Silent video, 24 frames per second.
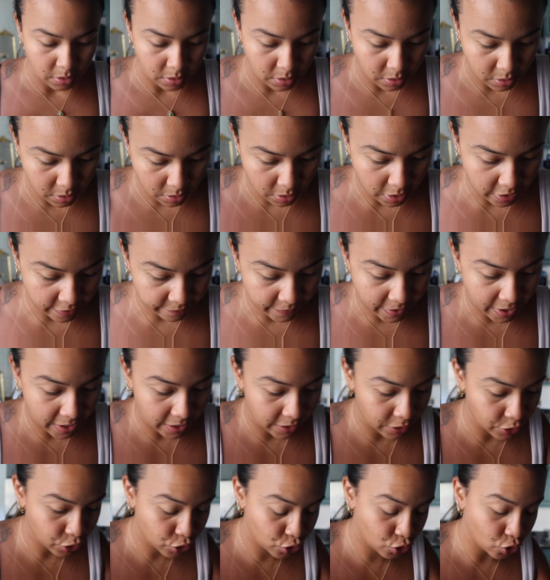I've
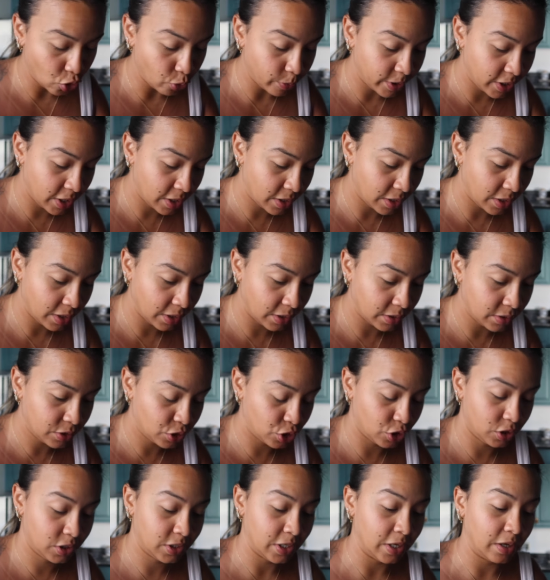had so many things
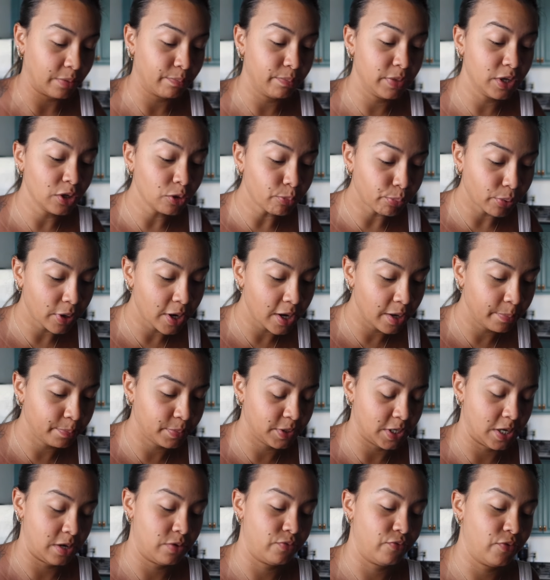just like meal
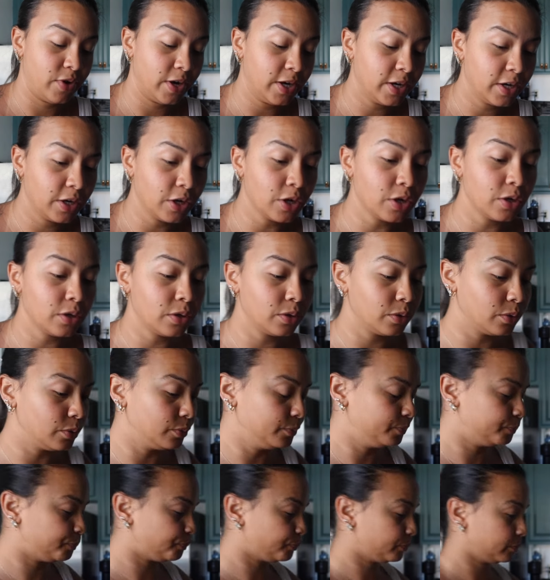prepped and ready to
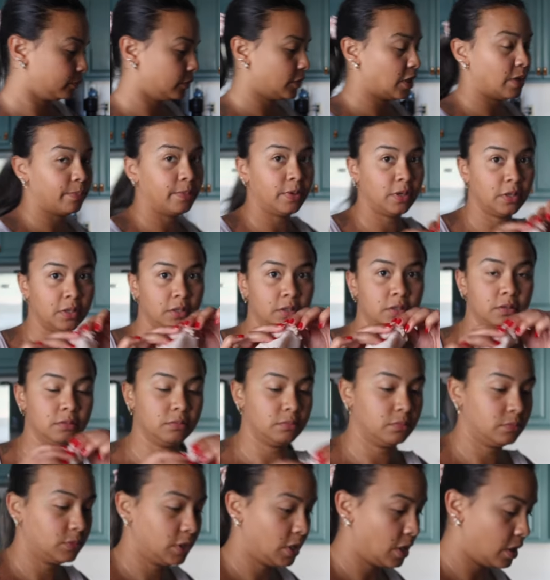go. I'm gonna
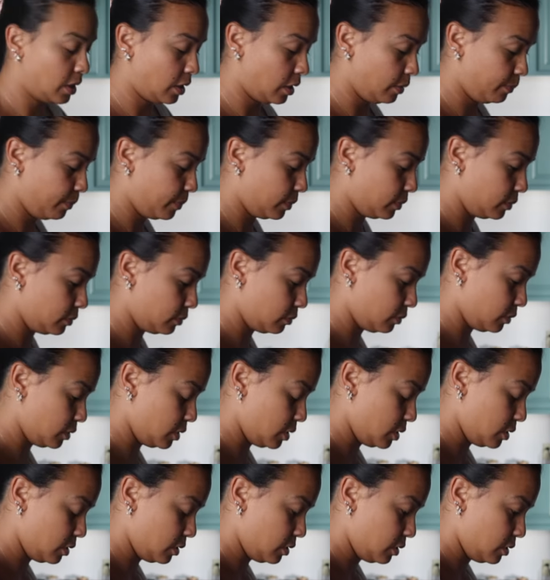cut up
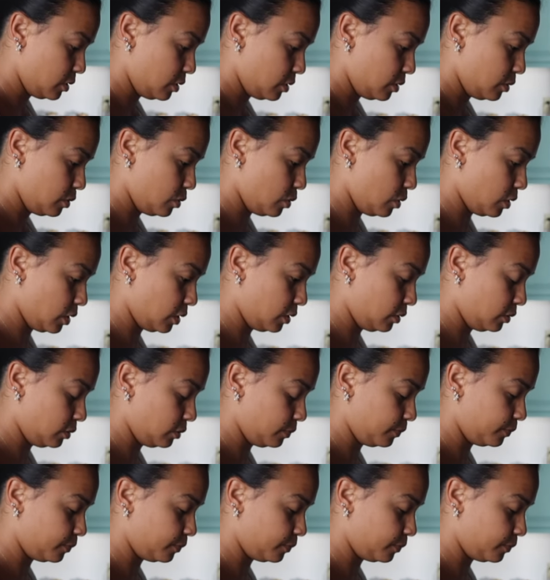or